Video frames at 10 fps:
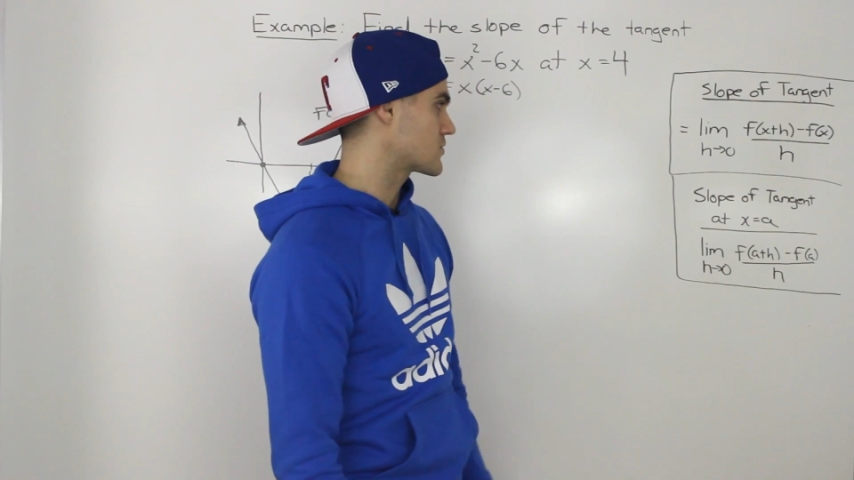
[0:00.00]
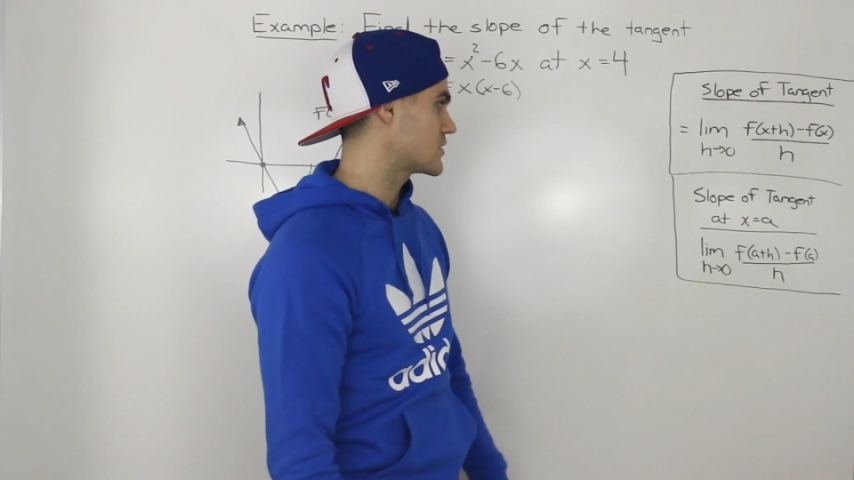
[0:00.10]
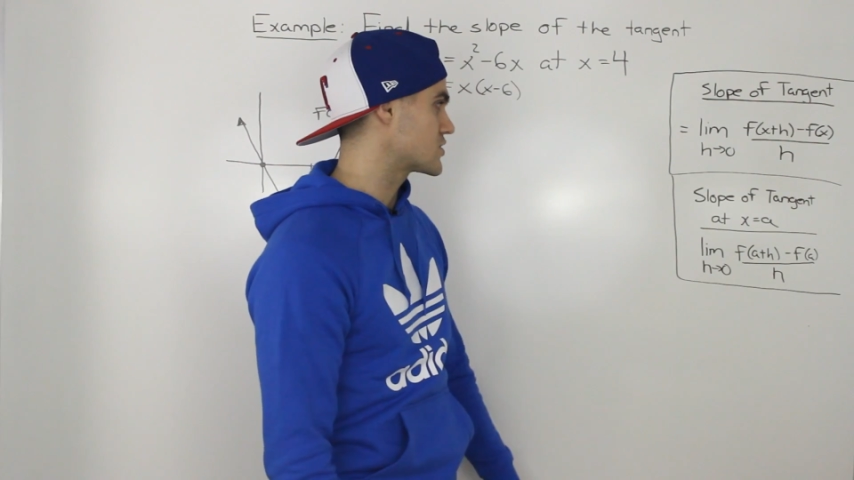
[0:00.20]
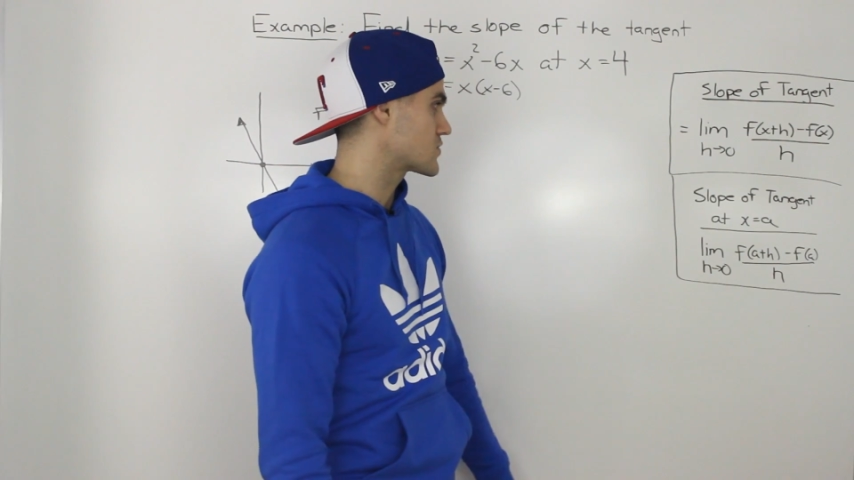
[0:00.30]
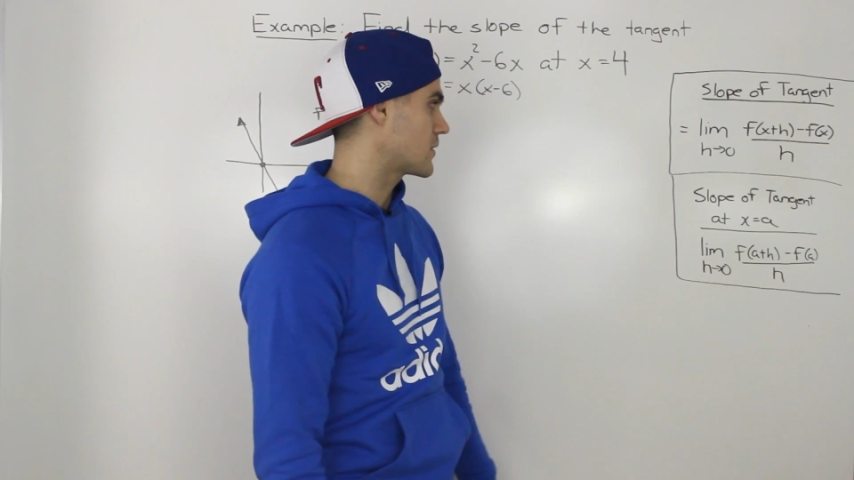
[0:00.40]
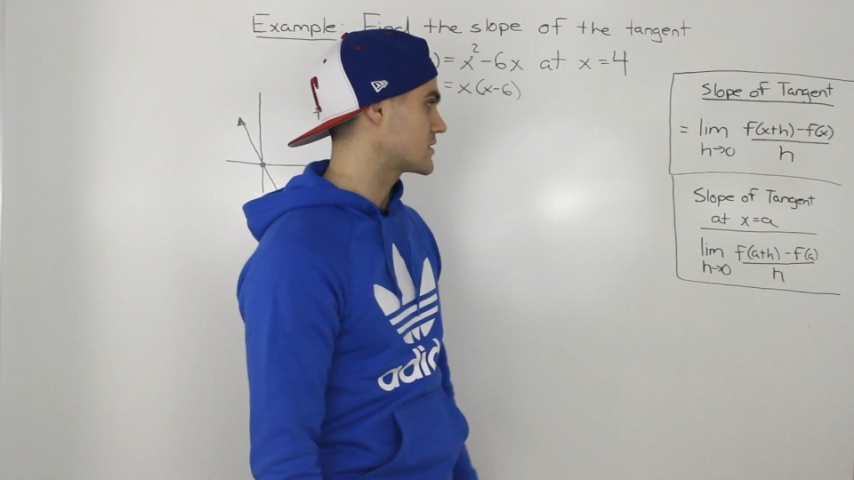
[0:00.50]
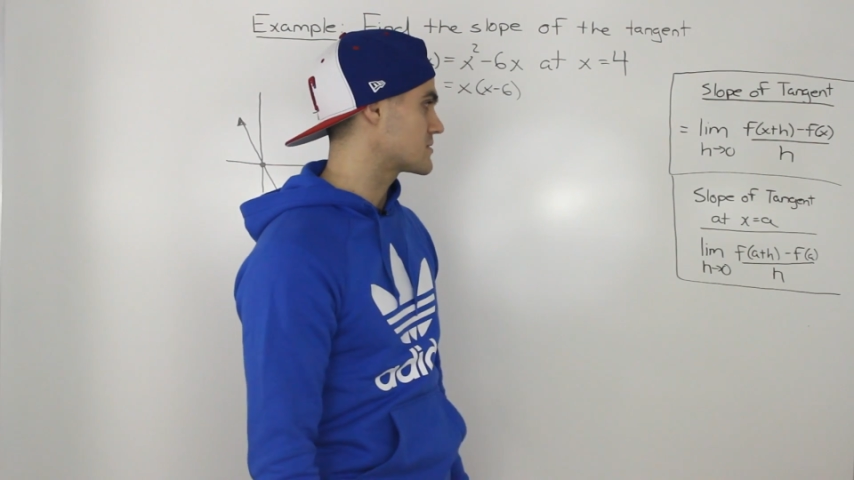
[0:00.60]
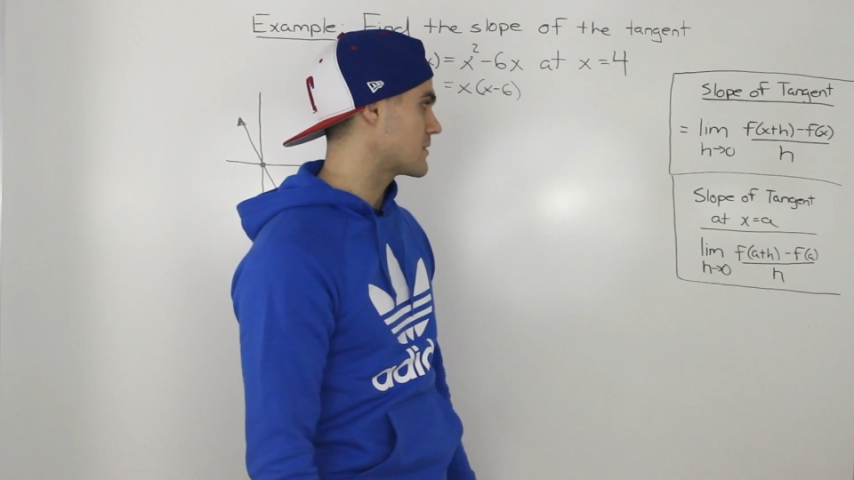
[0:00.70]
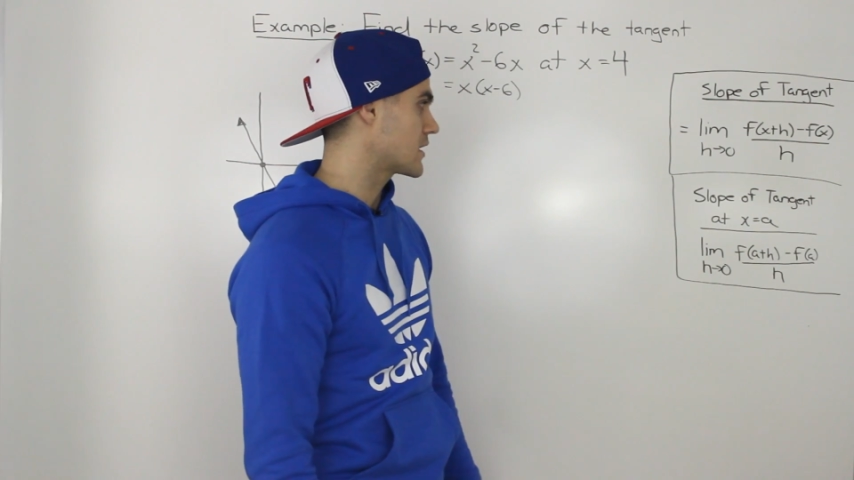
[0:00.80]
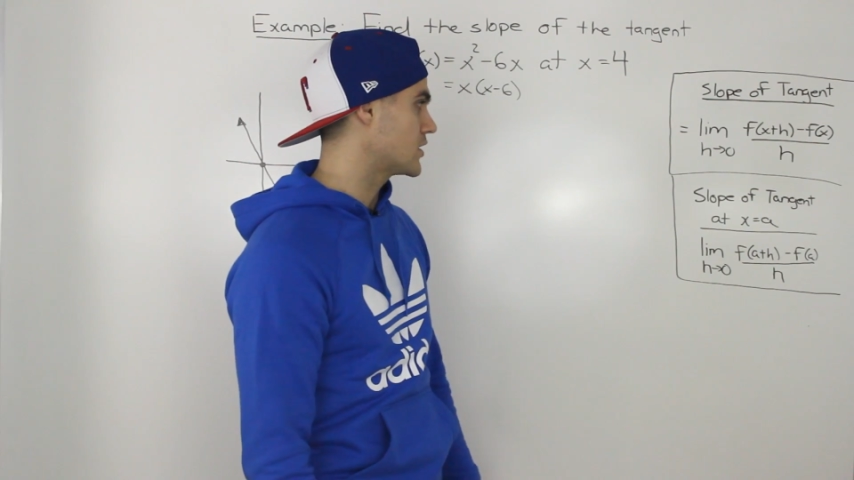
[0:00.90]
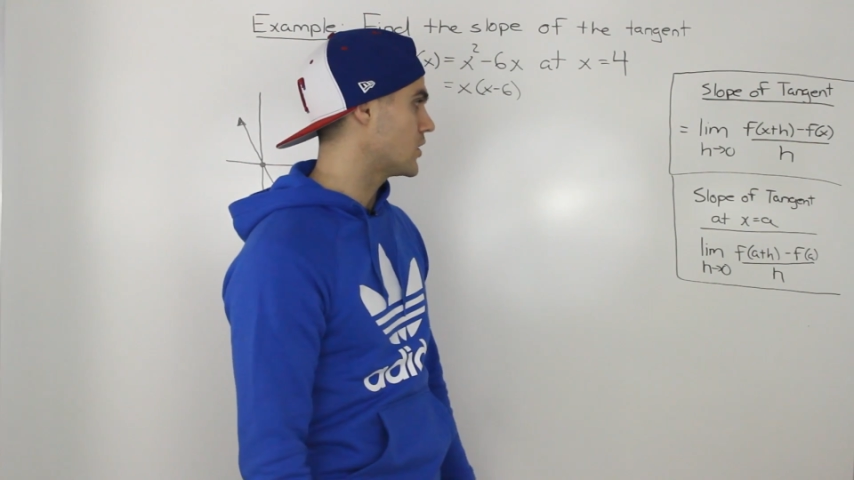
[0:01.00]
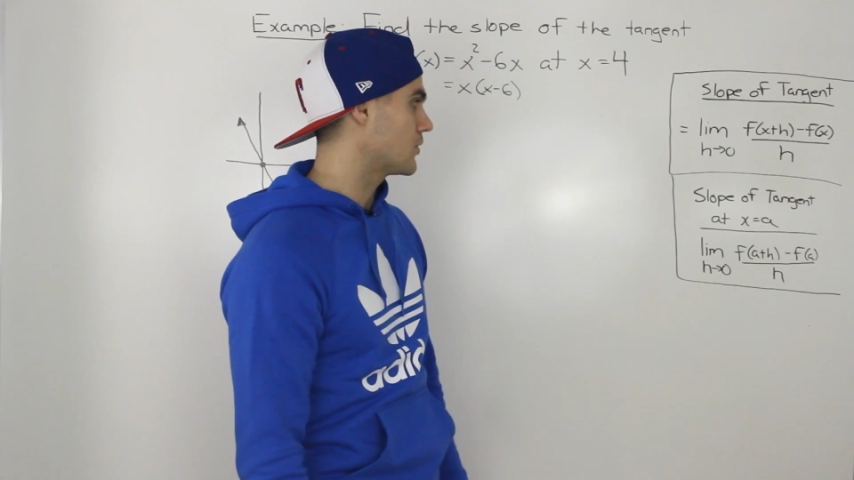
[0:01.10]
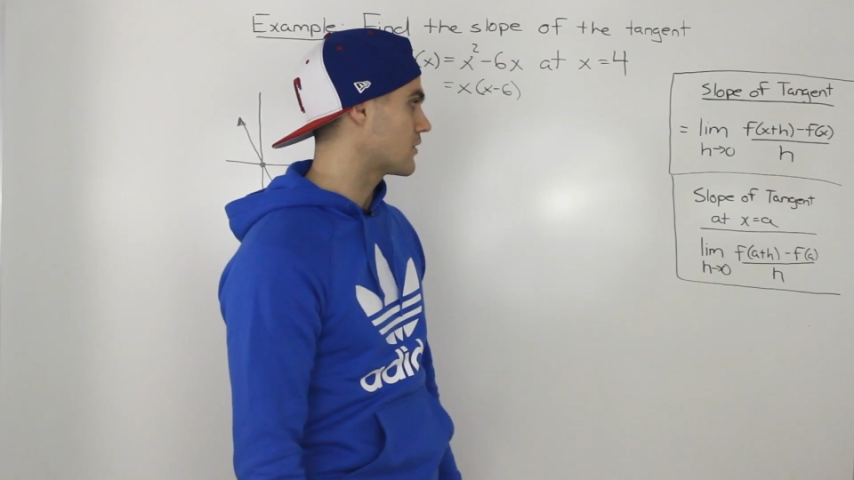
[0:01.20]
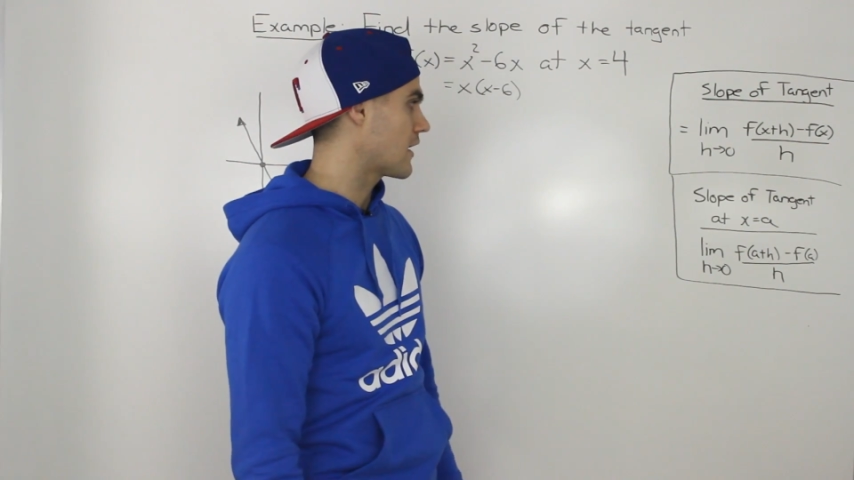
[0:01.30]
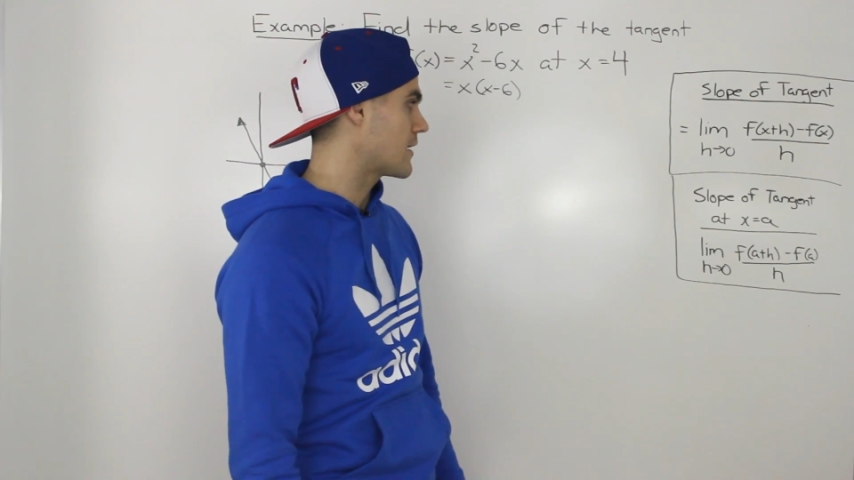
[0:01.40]
so I just wanted to make a
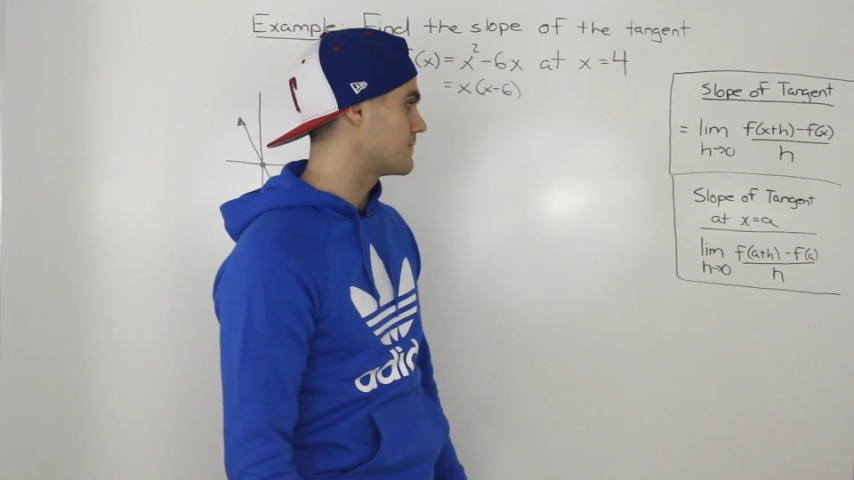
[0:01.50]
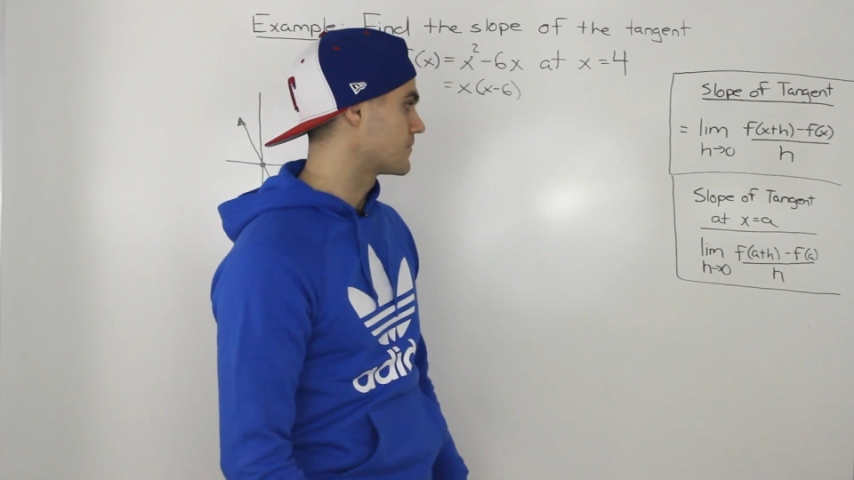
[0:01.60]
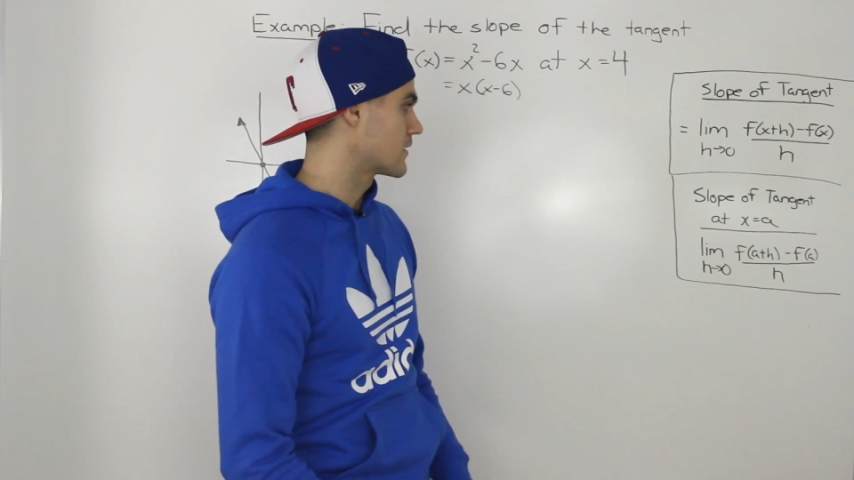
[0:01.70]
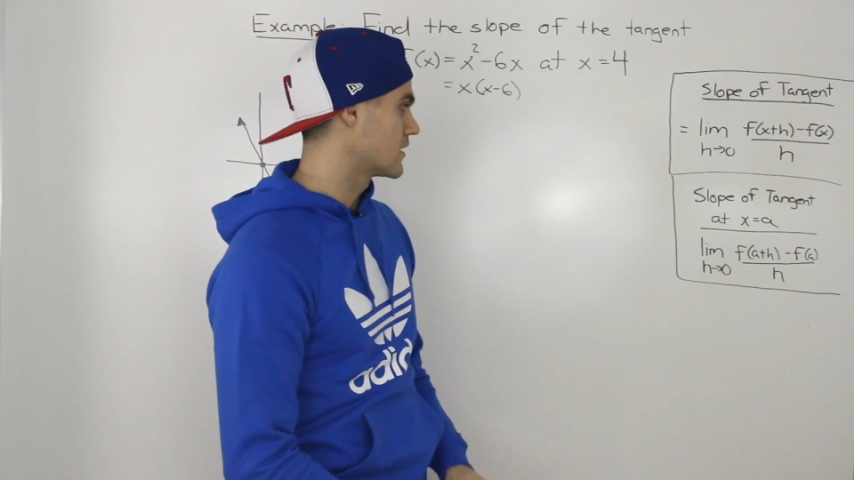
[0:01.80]
note of that.